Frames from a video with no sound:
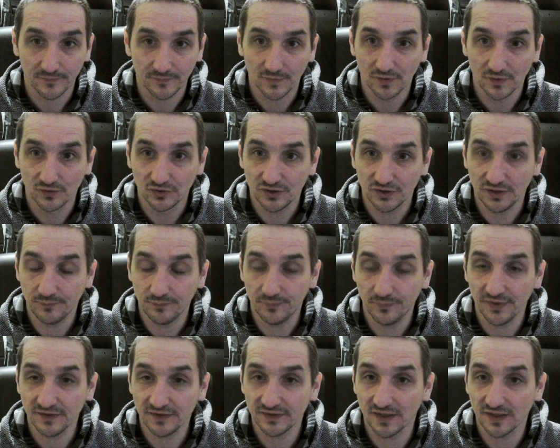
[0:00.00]
he
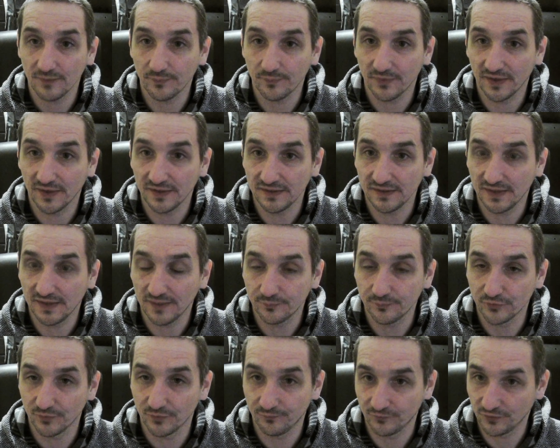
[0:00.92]
picked up a
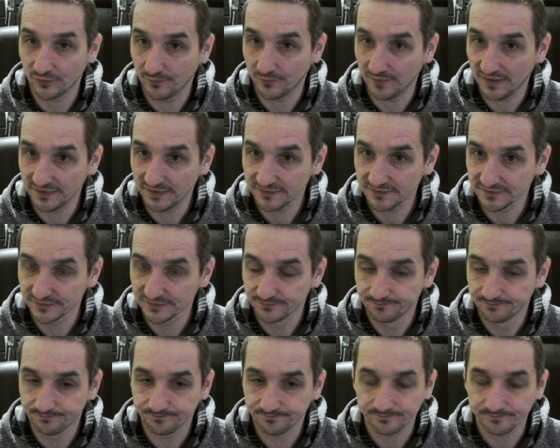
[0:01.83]
laptop from us
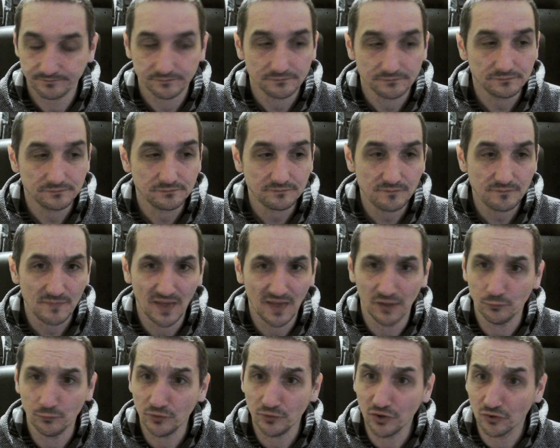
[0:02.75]

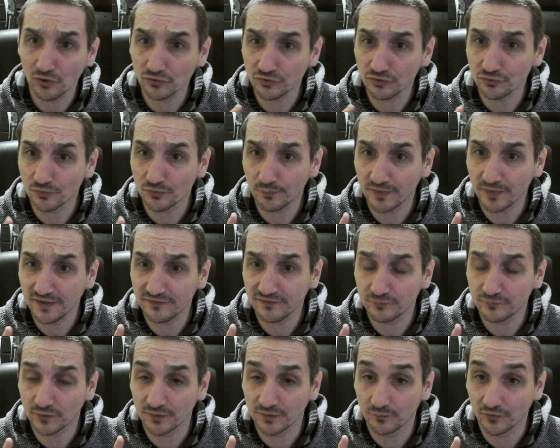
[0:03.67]
and we only replaced
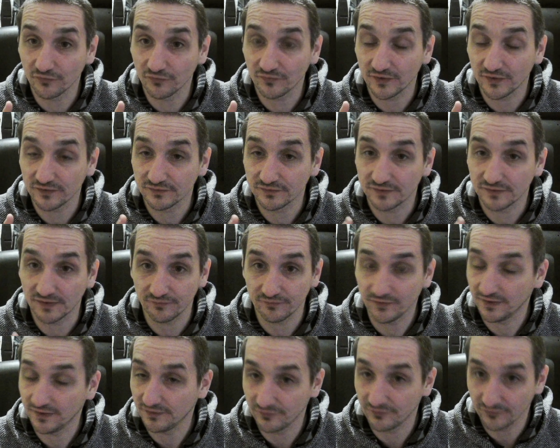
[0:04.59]
one MOSFET, nothing
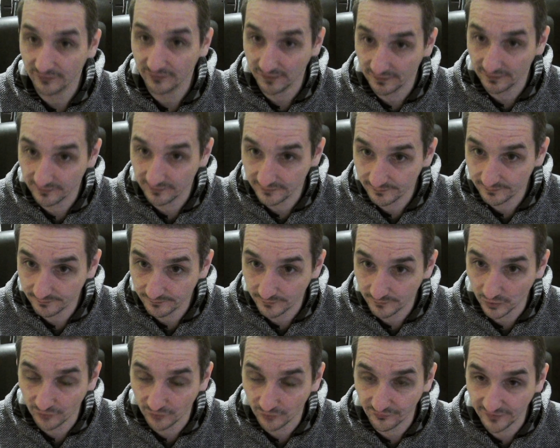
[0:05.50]
else. Yes,
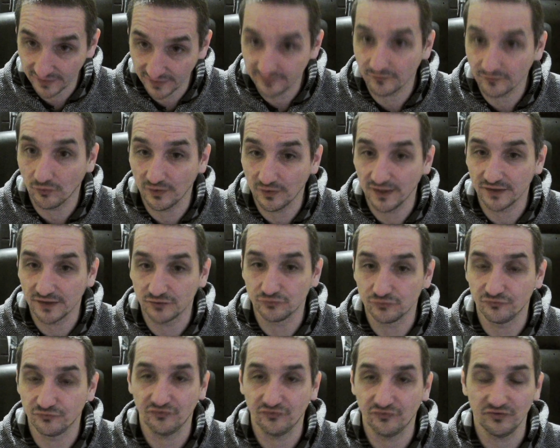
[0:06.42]
because that's all I
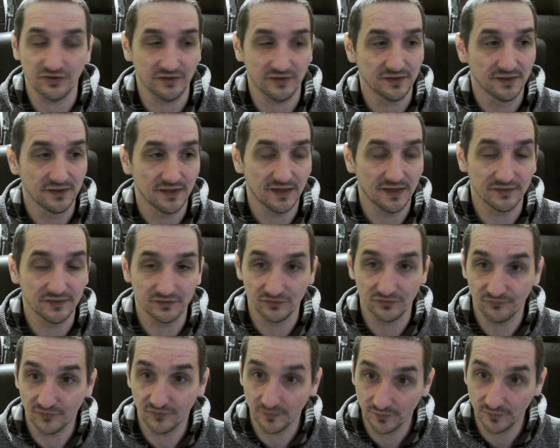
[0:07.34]
could see. Under
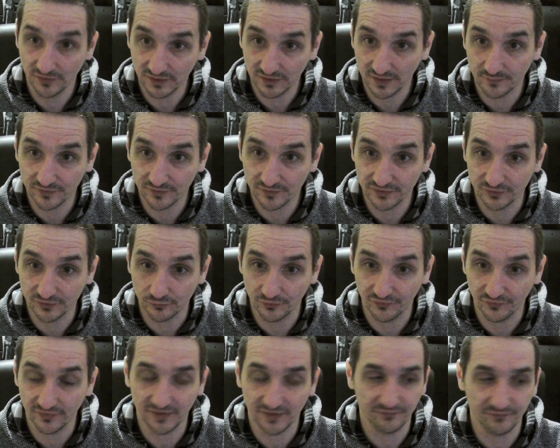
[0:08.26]
thermal camera there
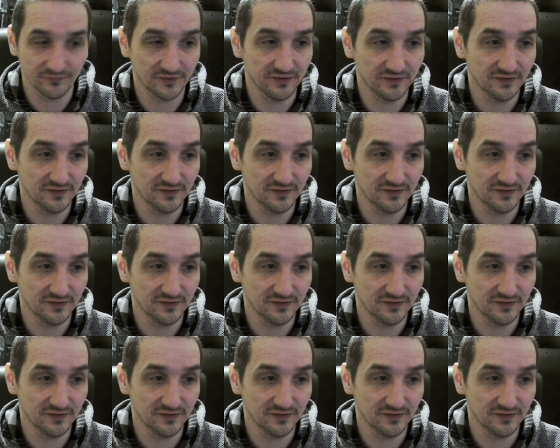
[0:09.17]
was nothing,